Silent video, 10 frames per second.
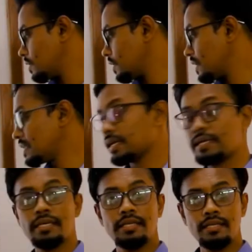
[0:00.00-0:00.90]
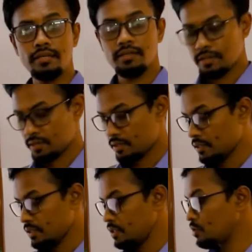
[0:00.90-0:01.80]
ethene,
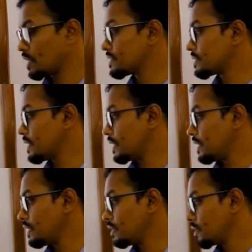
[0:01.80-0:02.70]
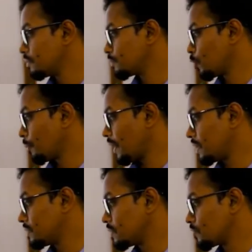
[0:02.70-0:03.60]
you can see
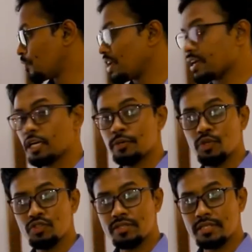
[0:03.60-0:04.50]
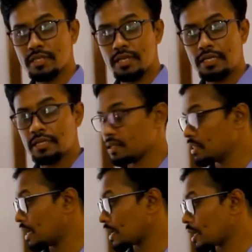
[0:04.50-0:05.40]
propane, three carbons
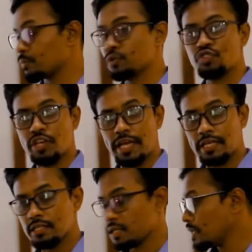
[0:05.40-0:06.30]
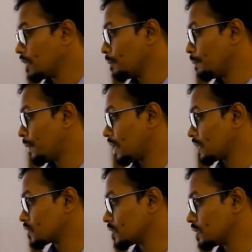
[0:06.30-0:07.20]
in the carbon chain,
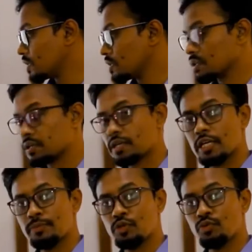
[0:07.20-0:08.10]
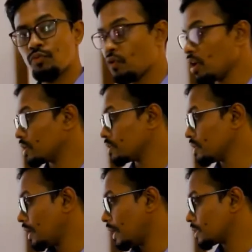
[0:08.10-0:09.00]
but carbon 1
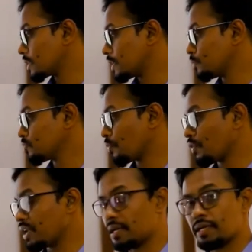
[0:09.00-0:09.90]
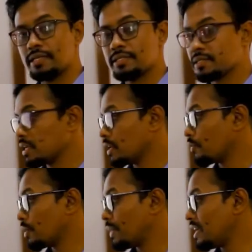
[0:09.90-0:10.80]
and carbon 3 is
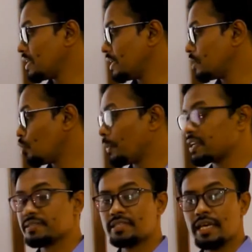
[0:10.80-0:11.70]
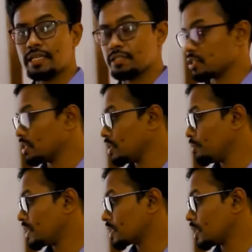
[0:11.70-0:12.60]
remain in open state,
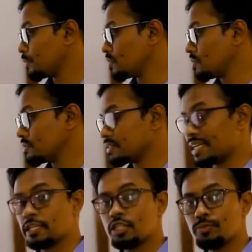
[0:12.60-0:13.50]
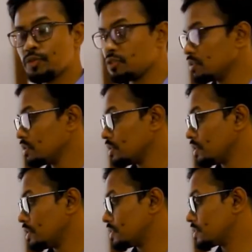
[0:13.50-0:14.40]
but second carbon
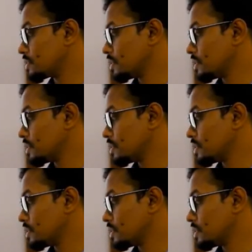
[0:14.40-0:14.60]
is